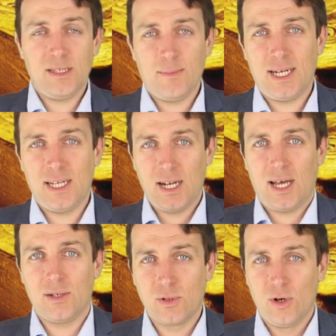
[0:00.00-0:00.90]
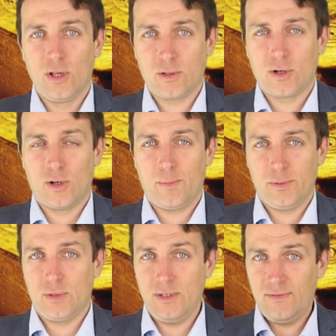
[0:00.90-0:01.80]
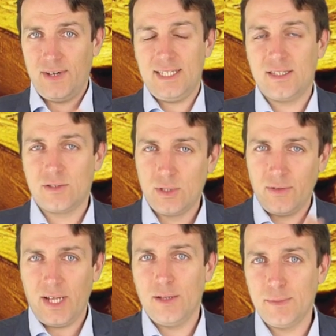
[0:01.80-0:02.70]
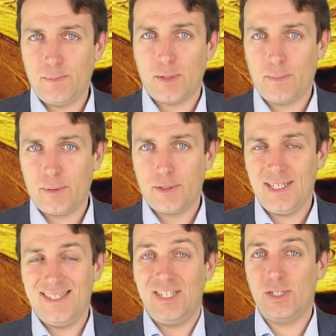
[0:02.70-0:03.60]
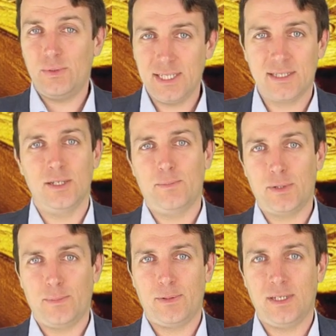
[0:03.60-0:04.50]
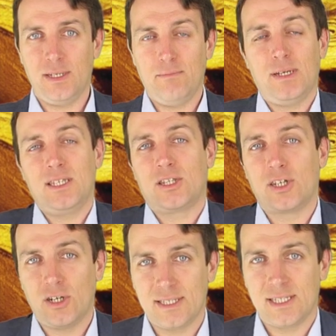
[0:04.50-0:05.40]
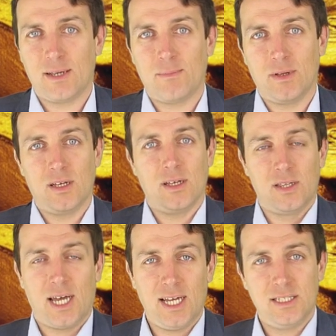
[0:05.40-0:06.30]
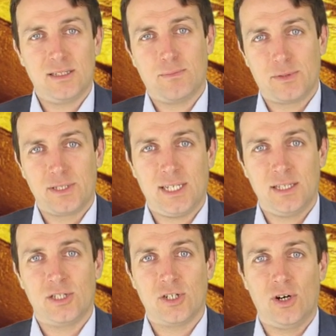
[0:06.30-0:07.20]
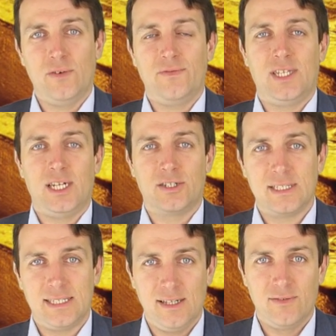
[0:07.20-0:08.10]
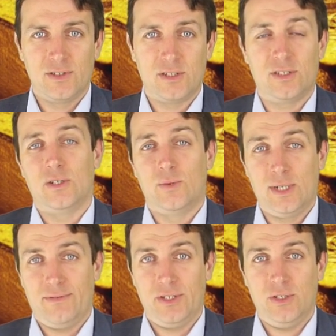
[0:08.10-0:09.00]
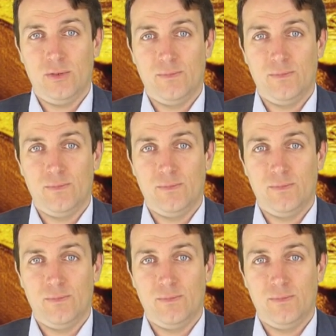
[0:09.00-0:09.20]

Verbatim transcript: That money allowed Goldcorp to invest, to develop the property, de-risk the property, but it cost them a nice percentage of their silver revenue.